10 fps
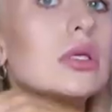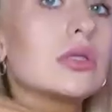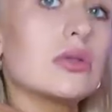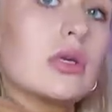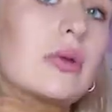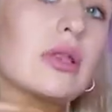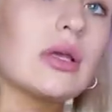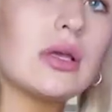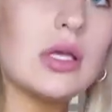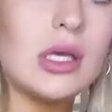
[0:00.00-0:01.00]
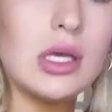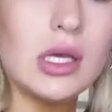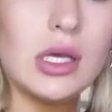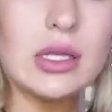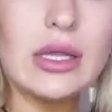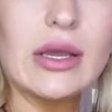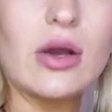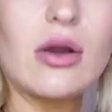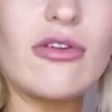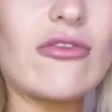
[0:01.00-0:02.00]
sorry about that, they
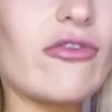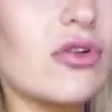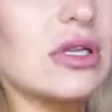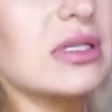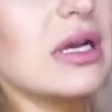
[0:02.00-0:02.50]
are falling